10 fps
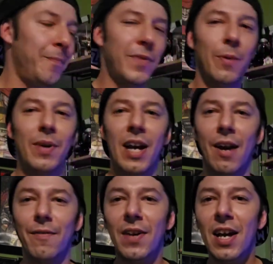then we
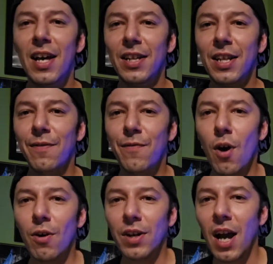have the
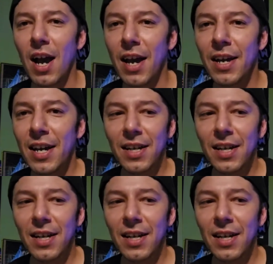fall guy